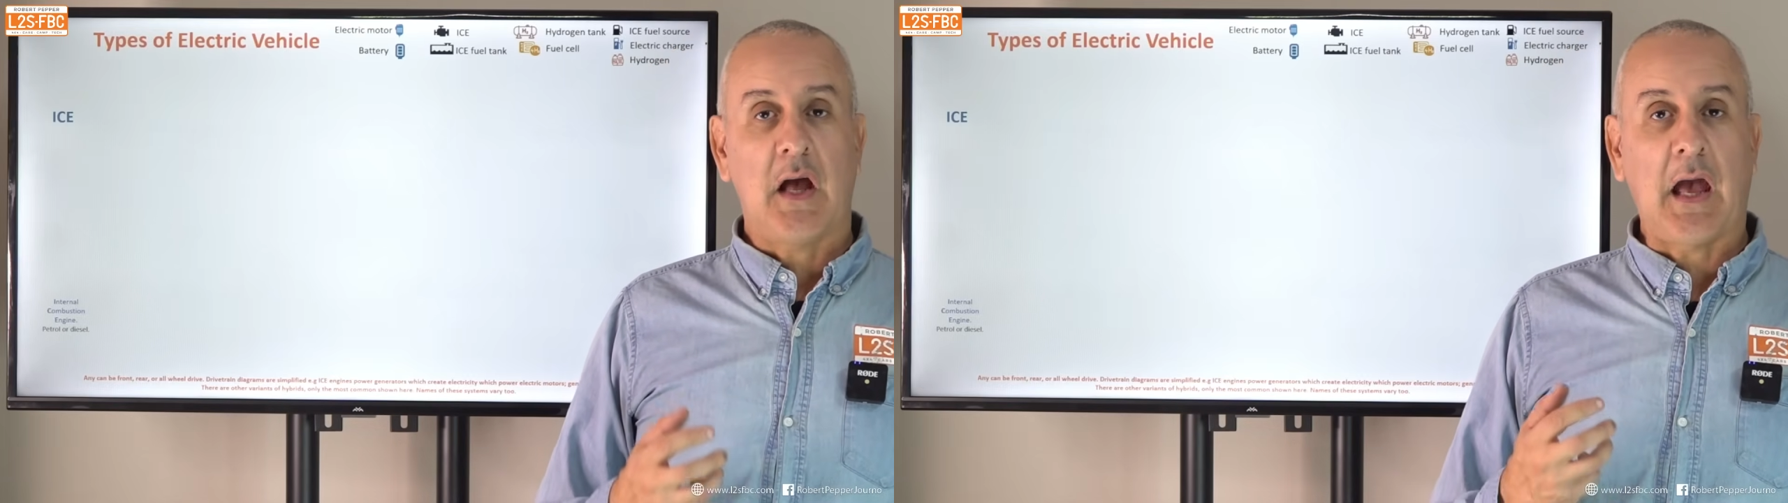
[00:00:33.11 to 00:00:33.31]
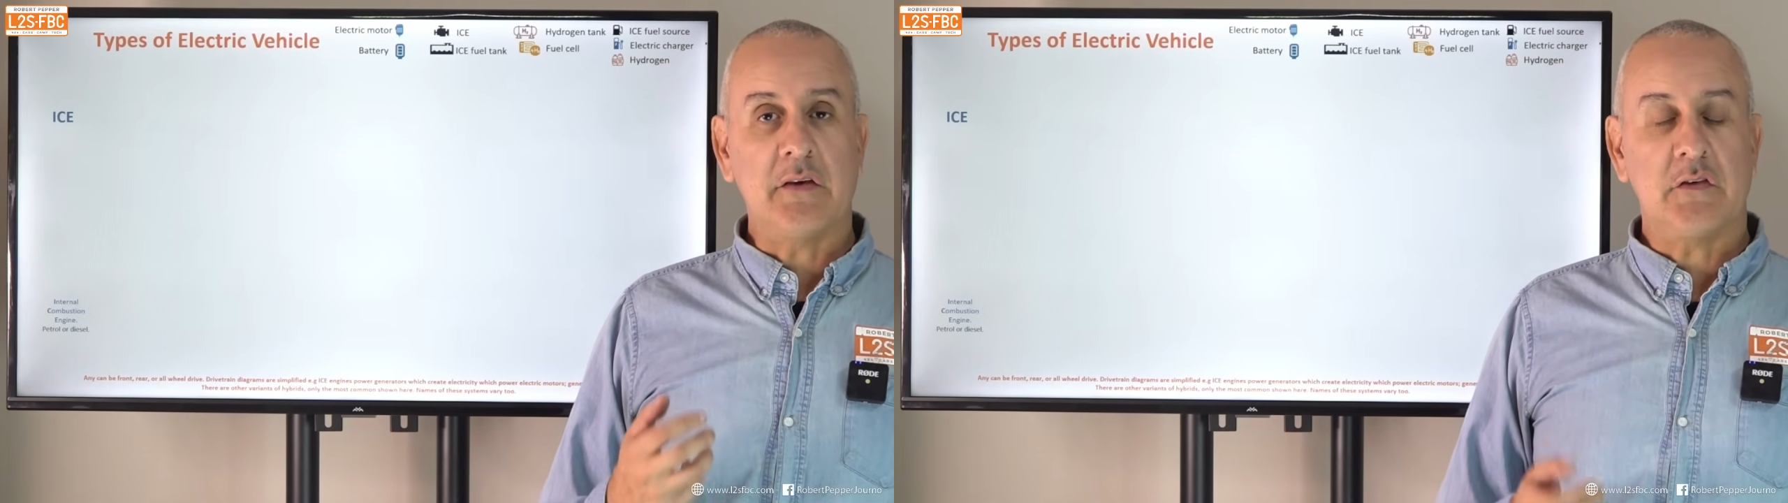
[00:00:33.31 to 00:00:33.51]

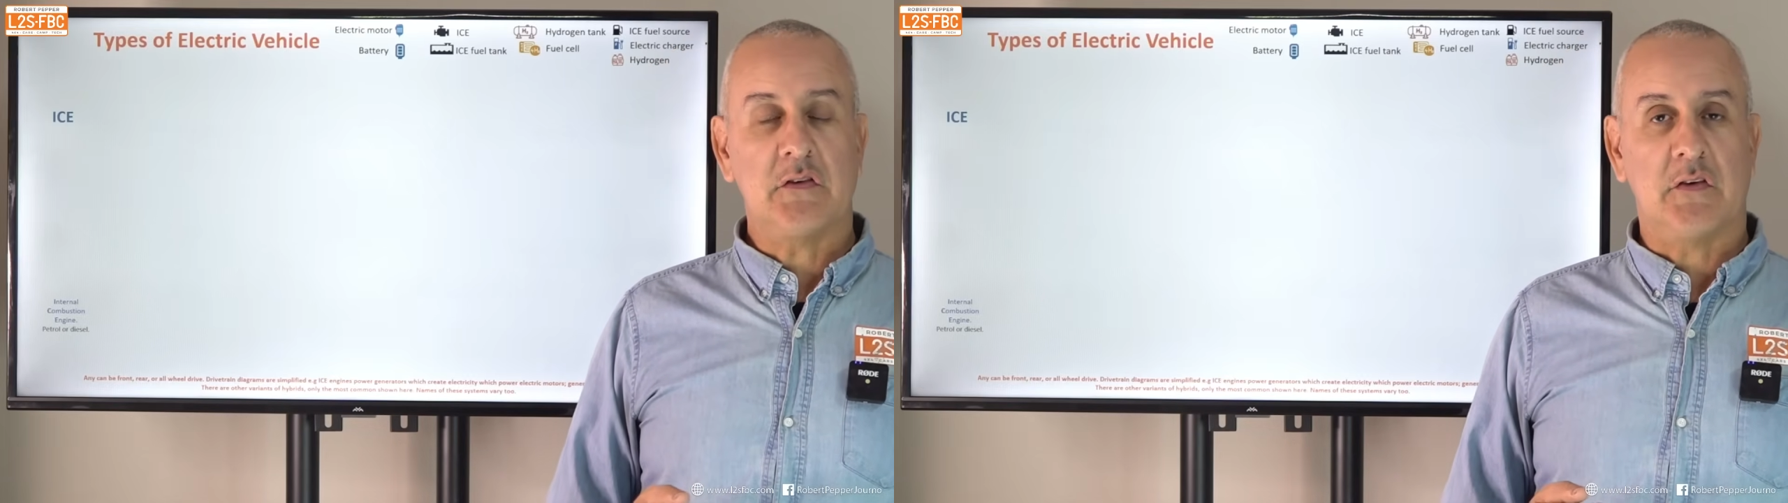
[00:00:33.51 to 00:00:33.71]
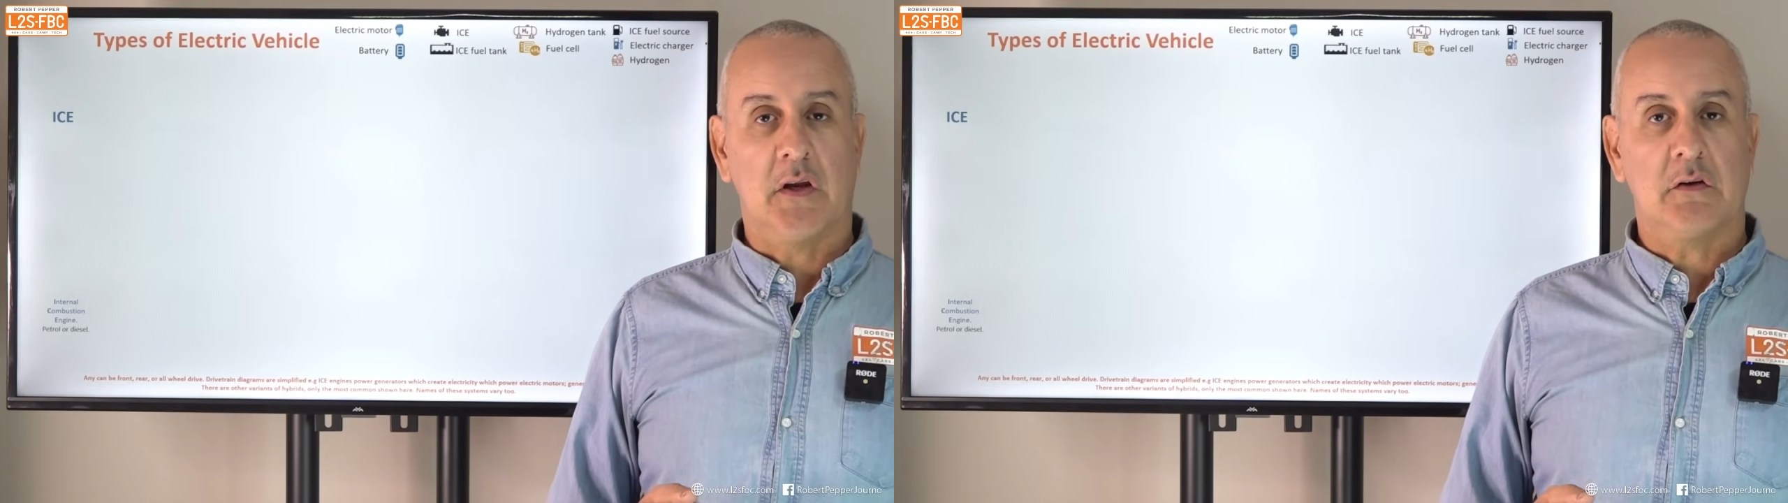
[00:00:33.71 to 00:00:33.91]
as
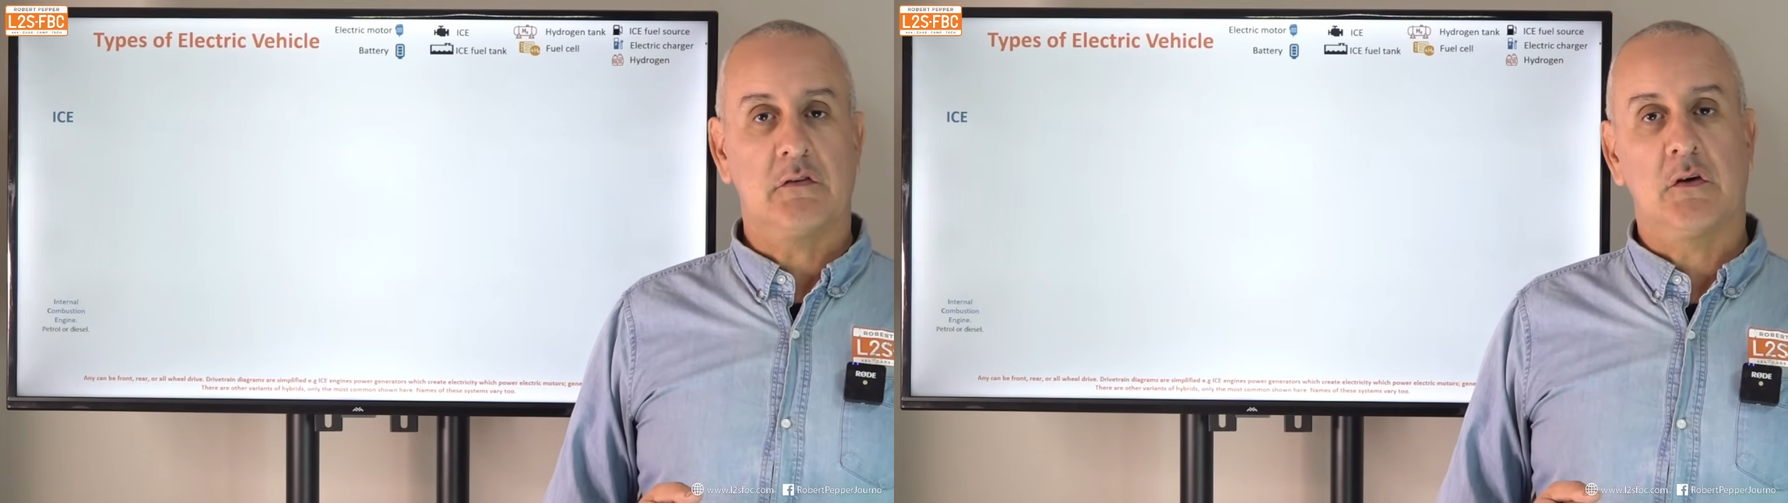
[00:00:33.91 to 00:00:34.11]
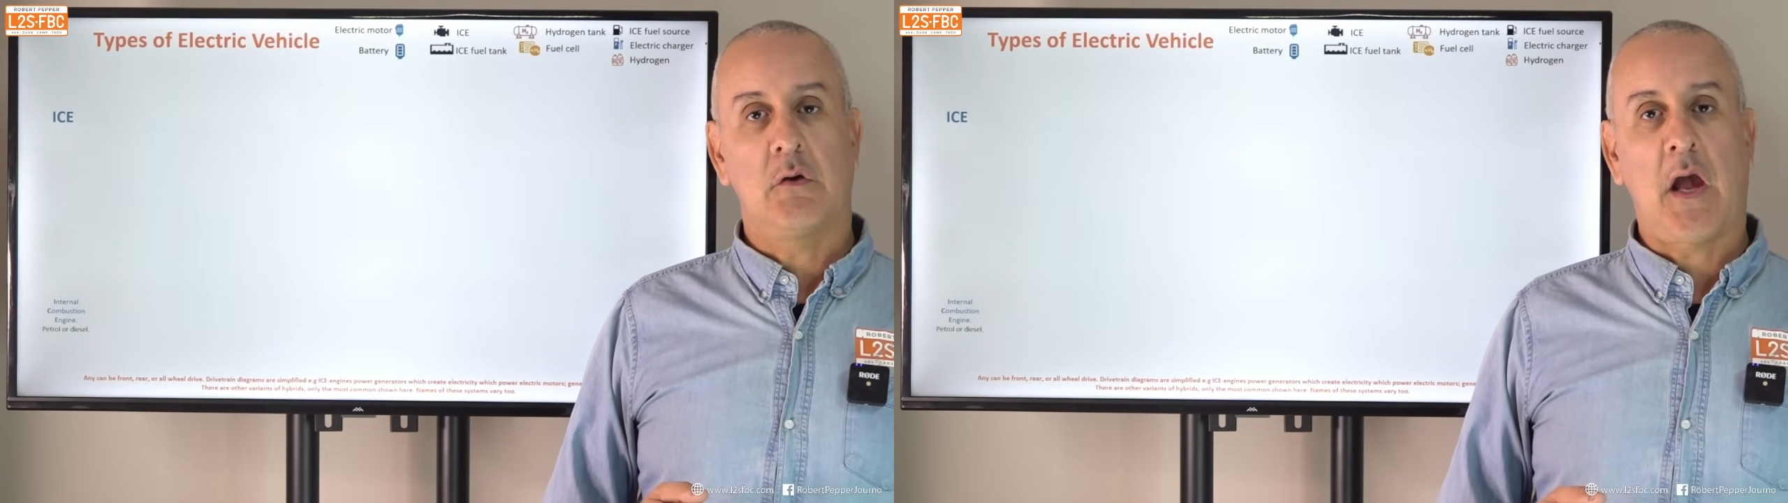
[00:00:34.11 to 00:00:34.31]

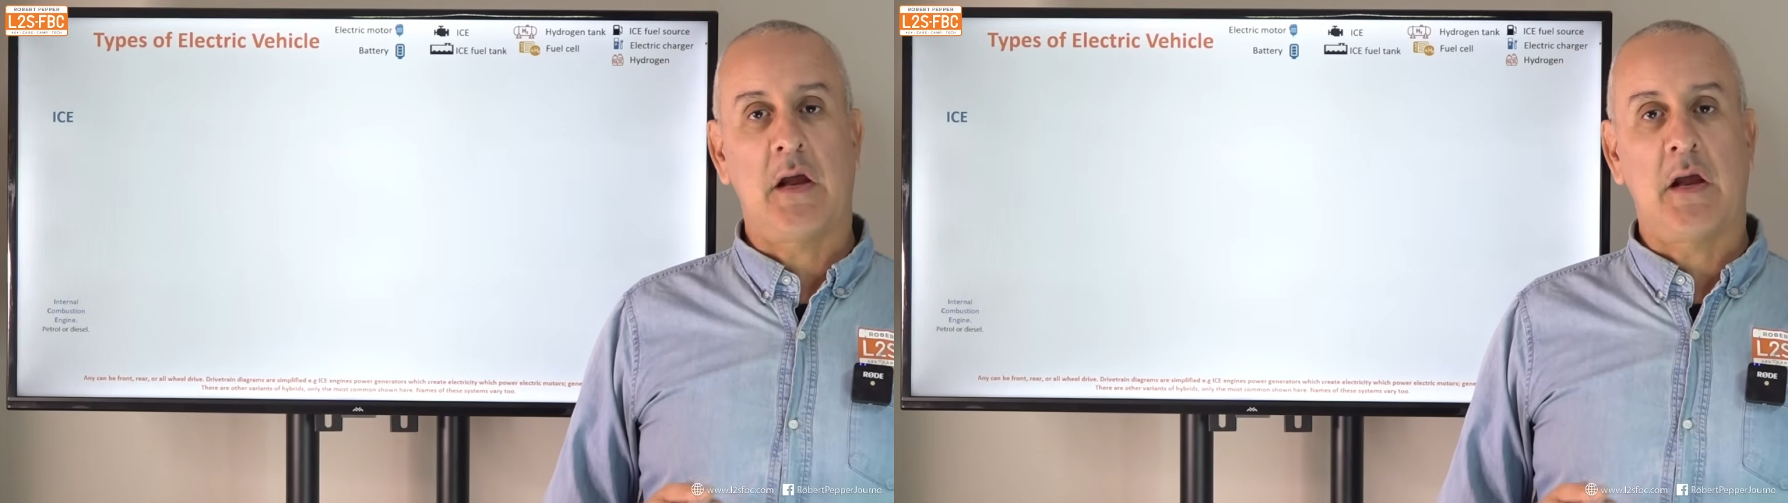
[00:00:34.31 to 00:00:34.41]
distinct to